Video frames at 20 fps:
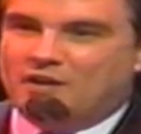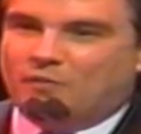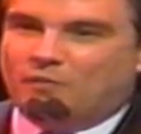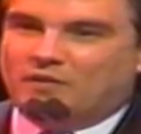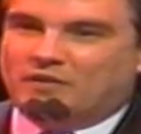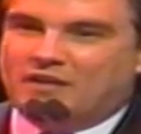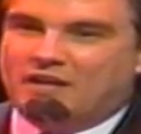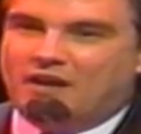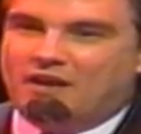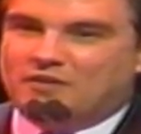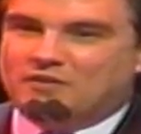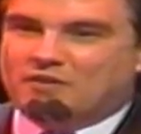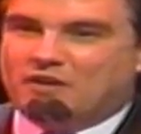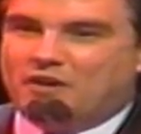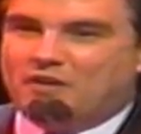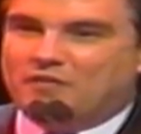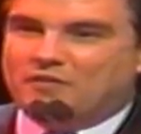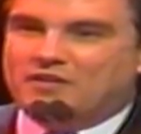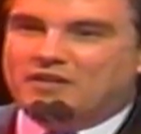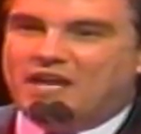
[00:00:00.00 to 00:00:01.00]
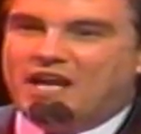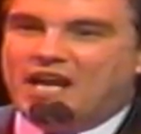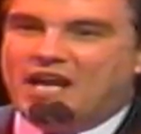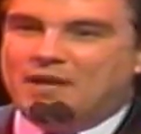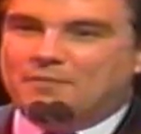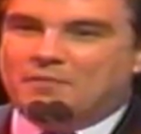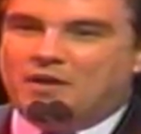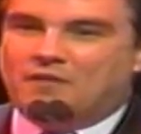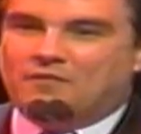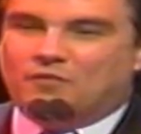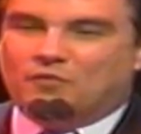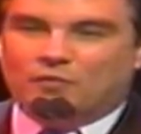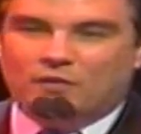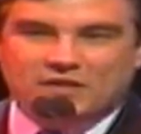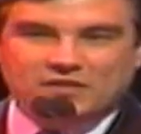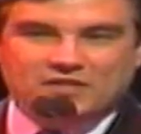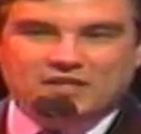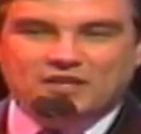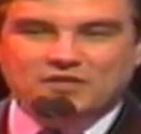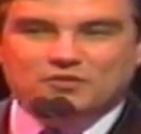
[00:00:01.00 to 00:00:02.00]
will now draw the name of a
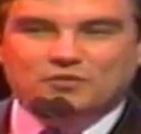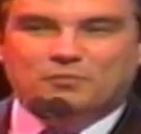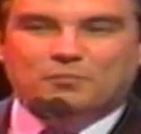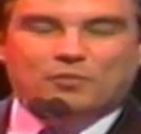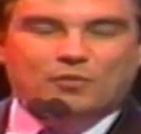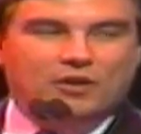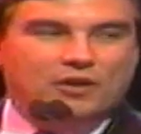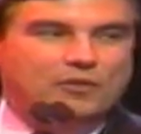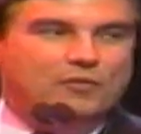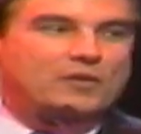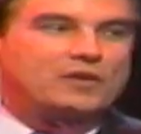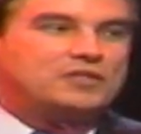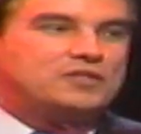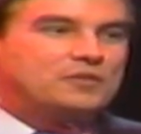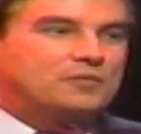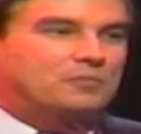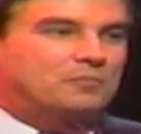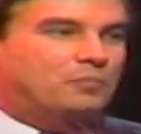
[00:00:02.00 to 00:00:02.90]
residential brokerage